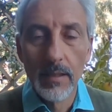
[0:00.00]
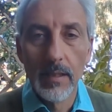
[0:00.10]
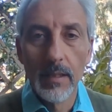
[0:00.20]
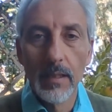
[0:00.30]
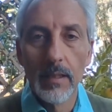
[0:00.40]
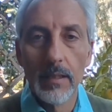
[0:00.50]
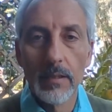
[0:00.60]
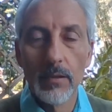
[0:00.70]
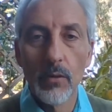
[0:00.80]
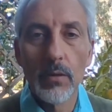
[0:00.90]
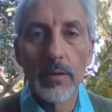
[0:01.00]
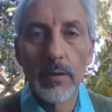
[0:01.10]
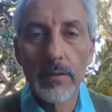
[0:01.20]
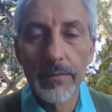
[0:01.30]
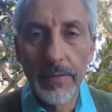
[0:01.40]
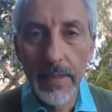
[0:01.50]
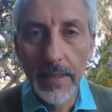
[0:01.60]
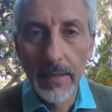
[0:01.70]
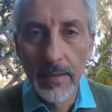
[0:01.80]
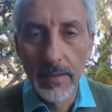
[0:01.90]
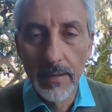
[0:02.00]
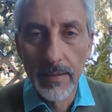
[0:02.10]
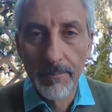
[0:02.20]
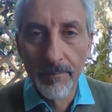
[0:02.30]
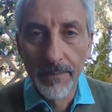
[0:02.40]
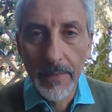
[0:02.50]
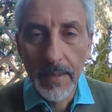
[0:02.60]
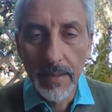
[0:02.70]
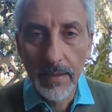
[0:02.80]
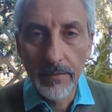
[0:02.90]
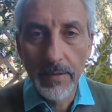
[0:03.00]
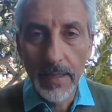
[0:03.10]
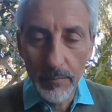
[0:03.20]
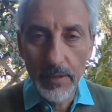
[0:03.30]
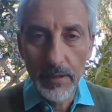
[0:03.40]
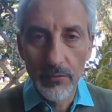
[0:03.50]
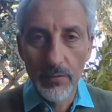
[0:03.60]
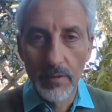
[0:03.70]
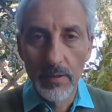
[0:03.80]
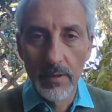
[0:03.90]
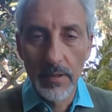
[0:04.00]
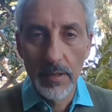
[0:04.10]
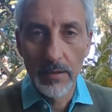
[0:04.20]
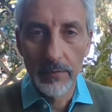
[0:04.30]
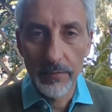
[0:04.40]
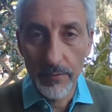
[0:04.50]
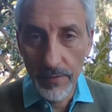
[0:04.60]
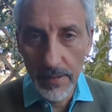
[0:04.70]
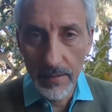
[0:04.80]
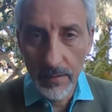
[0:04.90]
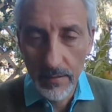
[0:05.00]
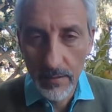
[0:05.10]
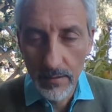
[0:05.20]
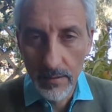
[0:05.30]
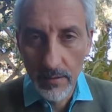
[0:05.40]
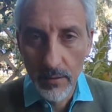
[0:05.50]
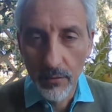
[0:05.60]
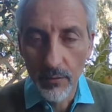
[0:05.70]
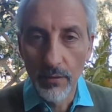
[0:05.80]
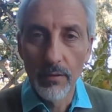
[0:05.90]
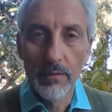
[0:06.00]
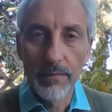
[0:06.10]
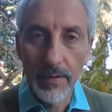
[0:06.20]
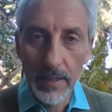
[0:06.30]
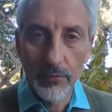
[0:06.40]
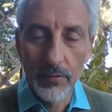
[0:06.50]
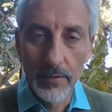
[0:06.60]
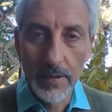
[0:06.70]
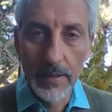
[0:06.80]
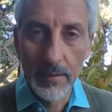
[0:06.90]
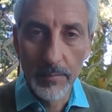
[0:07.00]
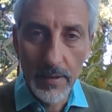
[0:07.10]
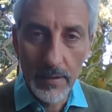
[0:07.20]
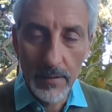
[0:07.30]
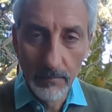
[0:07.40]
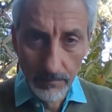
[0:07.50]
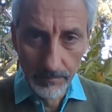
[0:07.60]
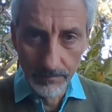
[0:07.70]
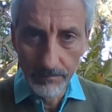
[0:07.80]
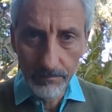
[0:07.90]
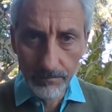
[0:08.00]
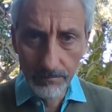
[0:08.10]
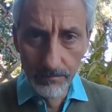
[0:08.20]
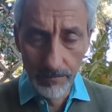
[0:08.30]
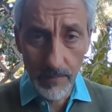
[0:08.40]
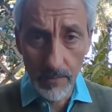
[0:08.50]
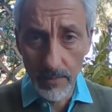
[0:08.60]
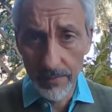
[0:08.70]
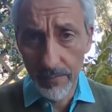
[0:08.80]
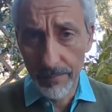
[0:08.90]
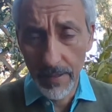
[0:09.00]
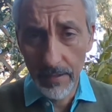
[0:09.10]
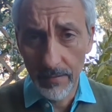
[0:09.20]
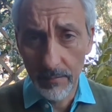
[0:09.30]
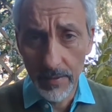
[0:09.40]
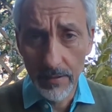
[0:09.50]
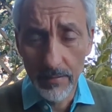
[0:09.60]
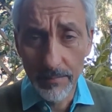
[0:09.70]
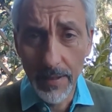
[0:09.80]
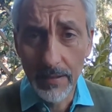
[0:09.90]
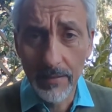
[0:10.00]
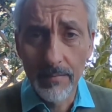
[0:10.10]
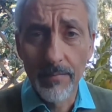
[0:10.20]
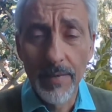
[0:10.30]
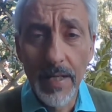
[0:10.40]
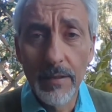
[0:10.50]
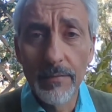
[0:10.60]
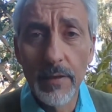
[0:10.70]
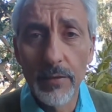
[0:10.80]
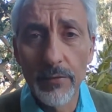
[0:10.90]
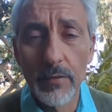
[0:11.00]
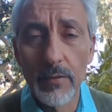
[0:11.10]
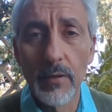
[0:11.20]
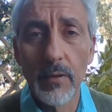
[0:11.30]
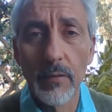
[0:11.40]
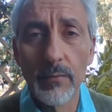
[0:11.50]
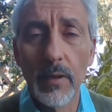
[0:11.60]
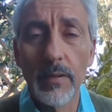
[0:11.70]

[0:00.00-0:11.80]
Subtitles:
all you can see is an image in a screen, or a reflection in a mirror, or if you pay somebody to paint their version of what